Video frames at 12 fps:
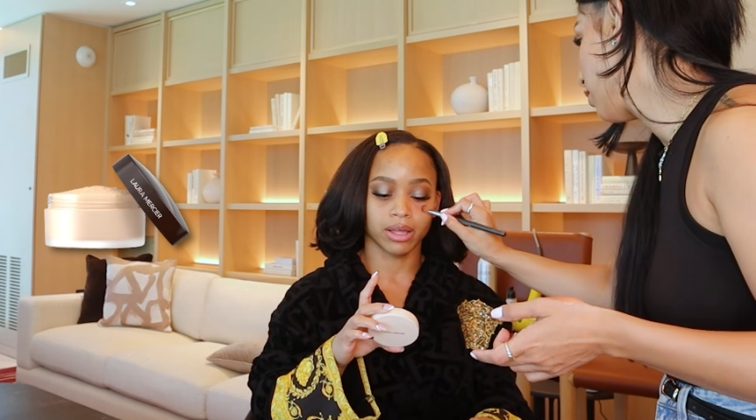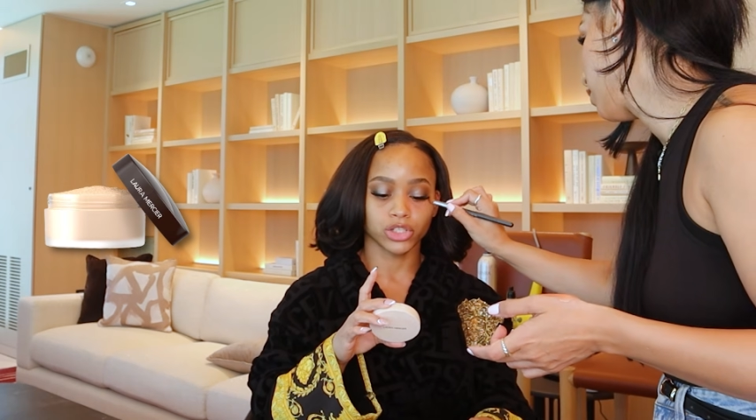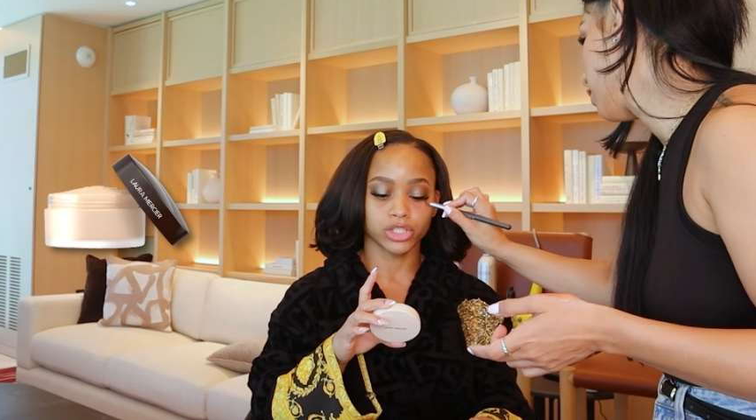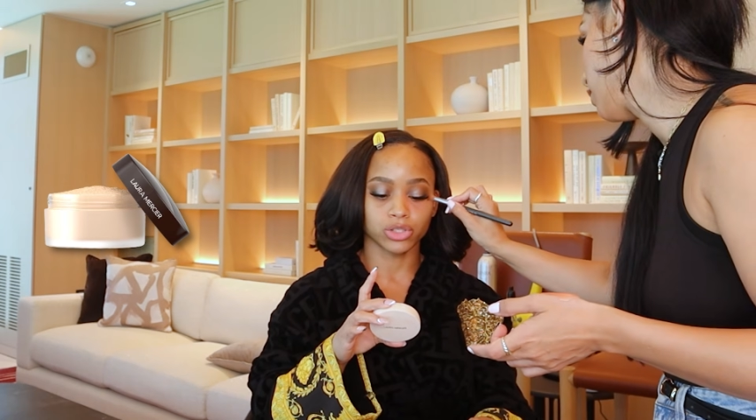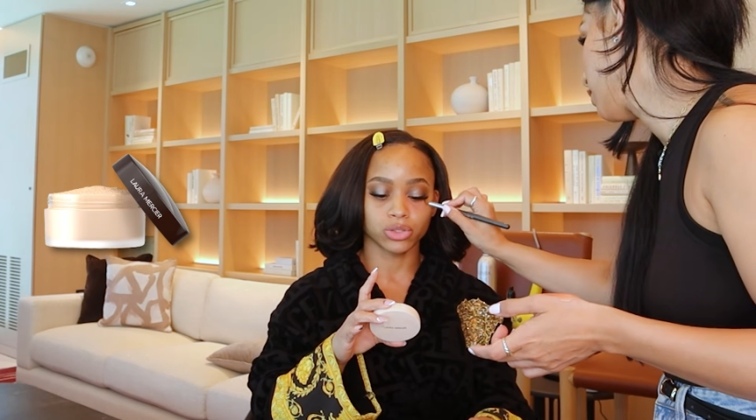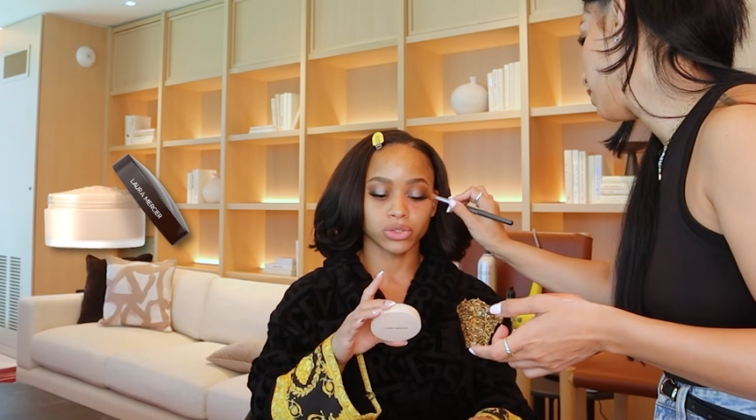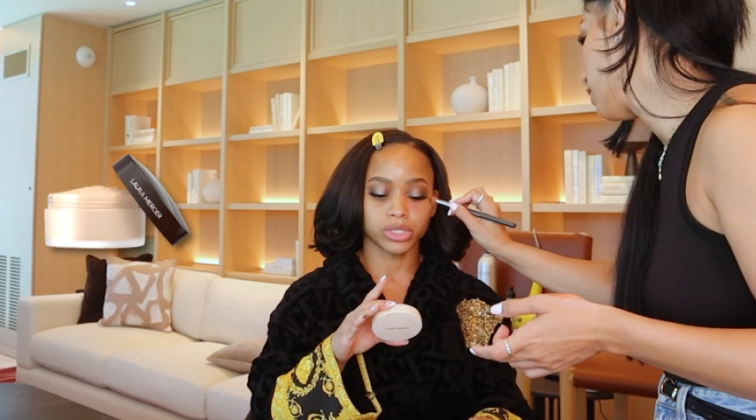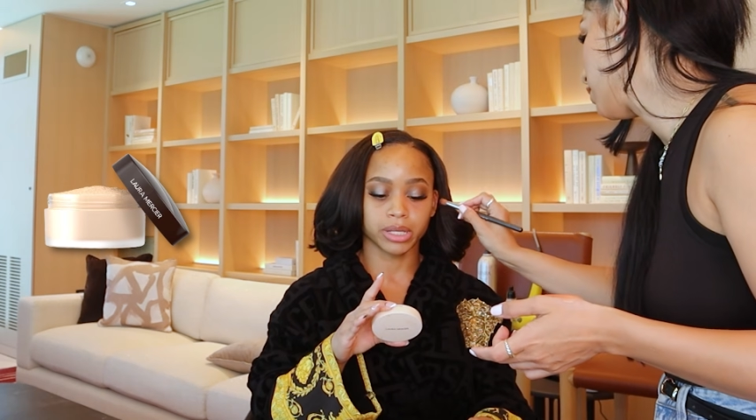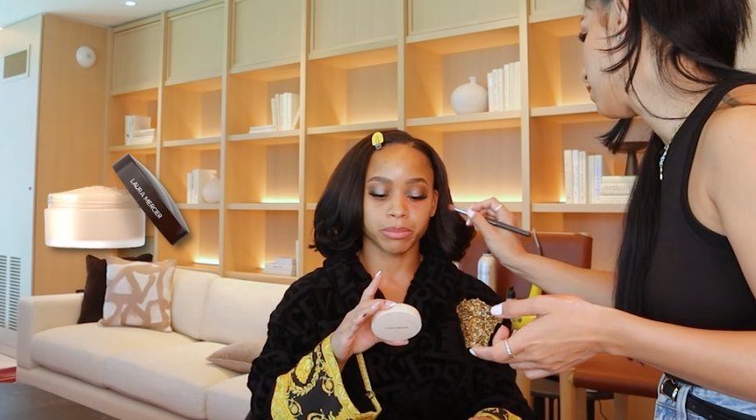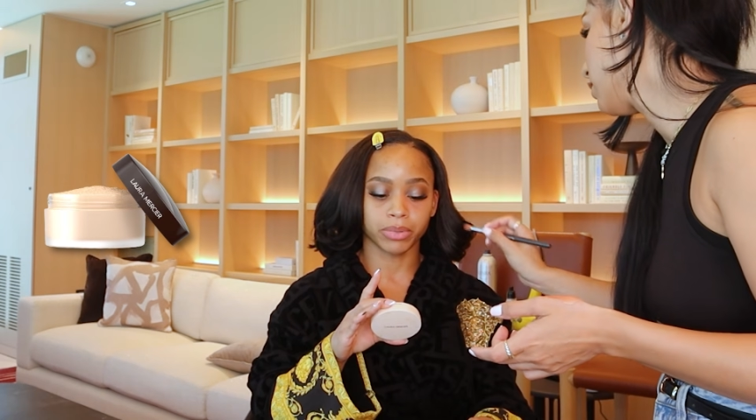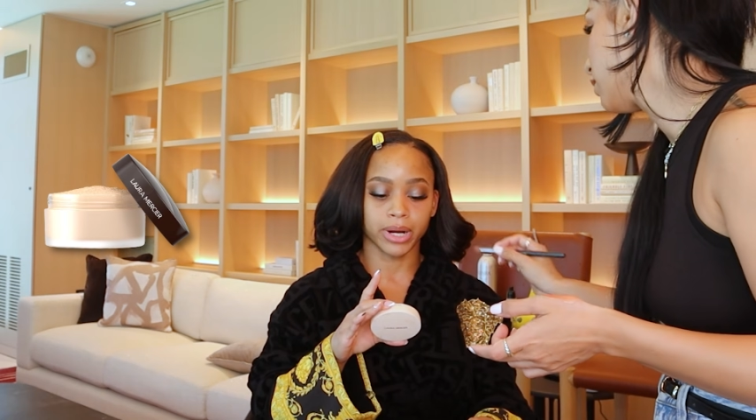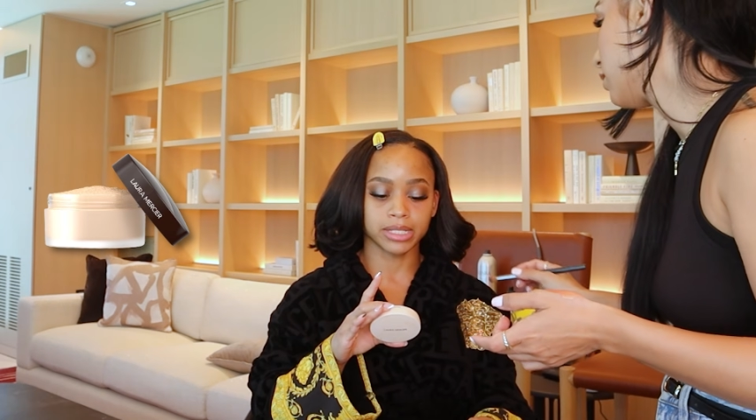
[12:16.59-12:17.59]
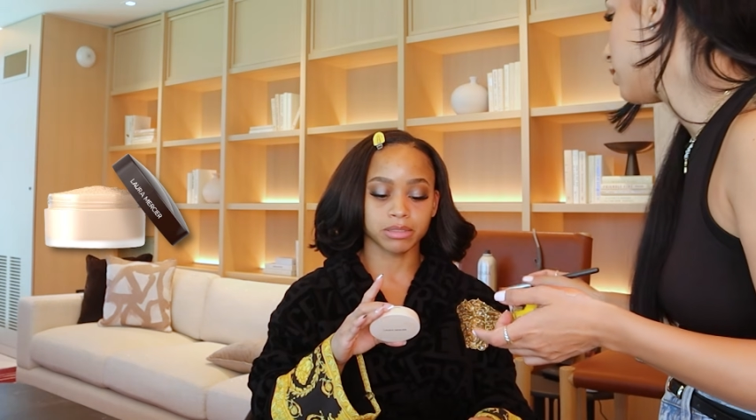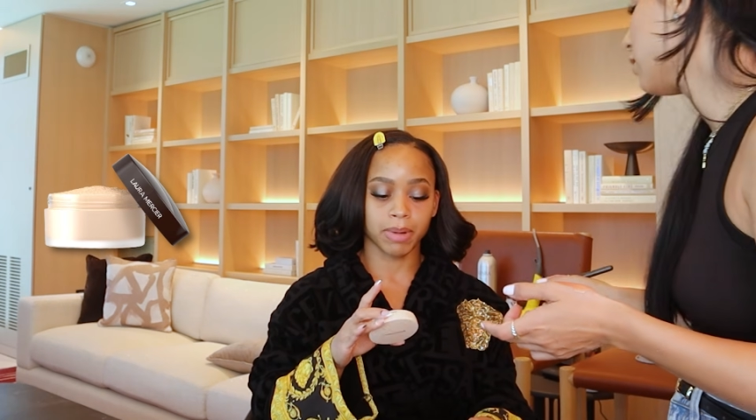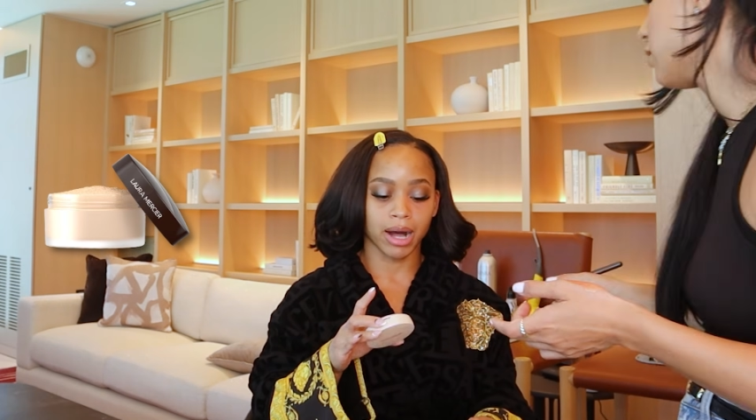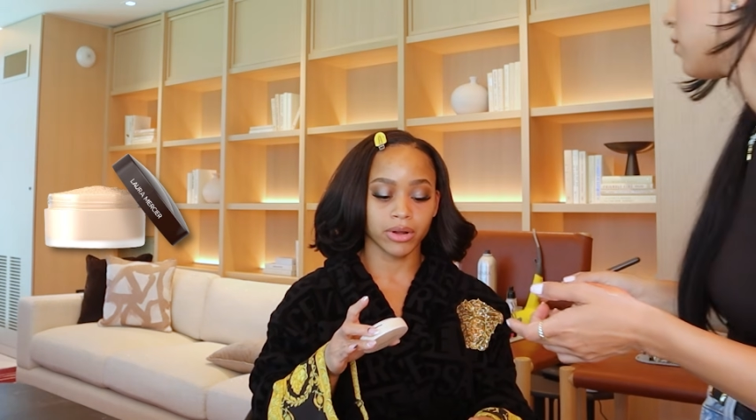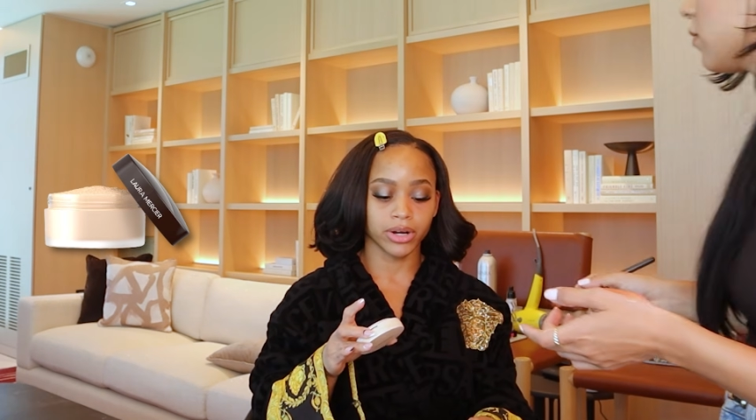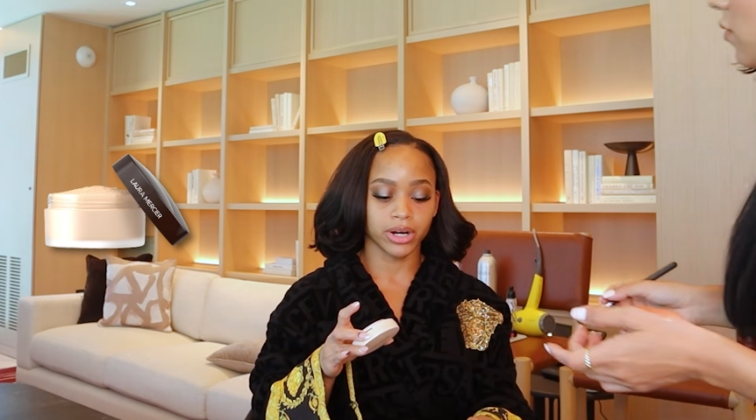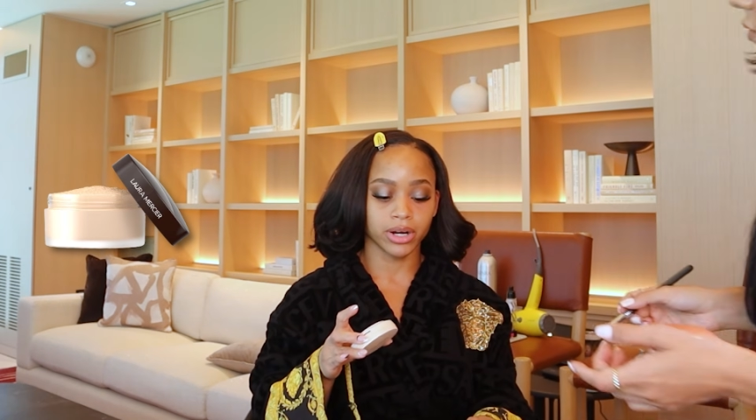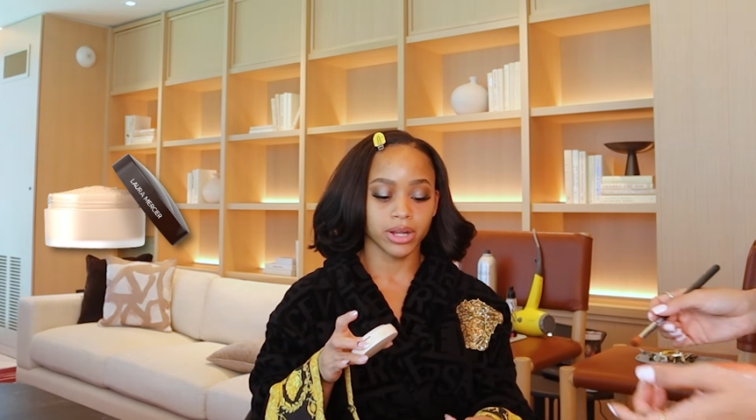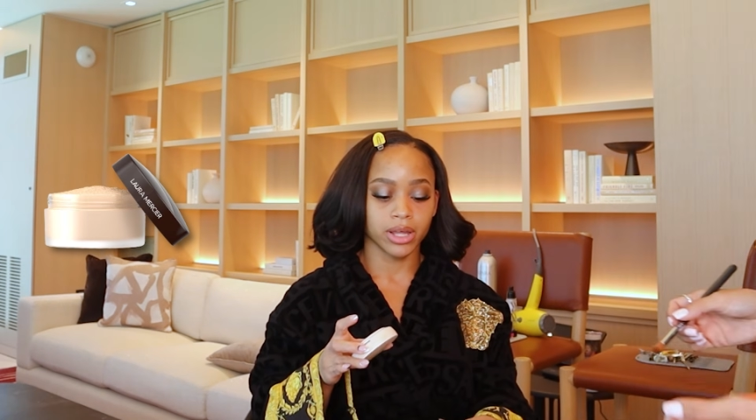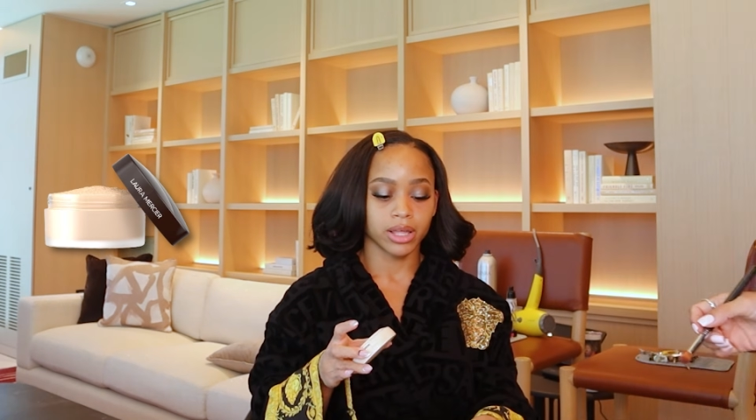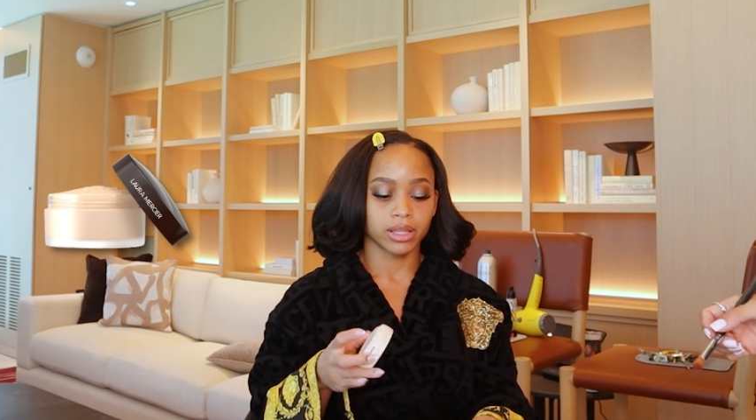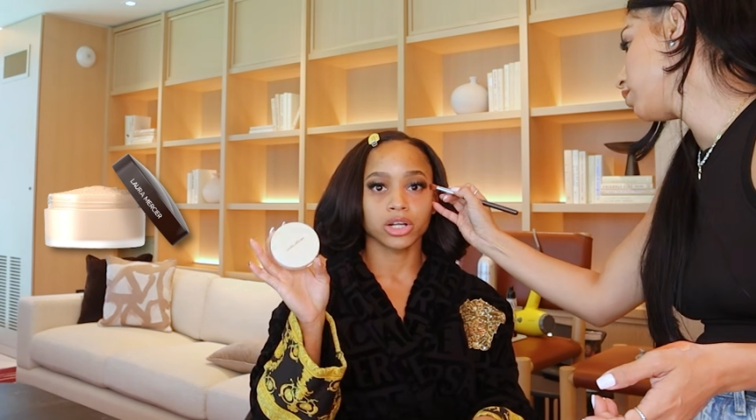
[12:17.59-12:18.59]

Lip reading: translucent pressed powder.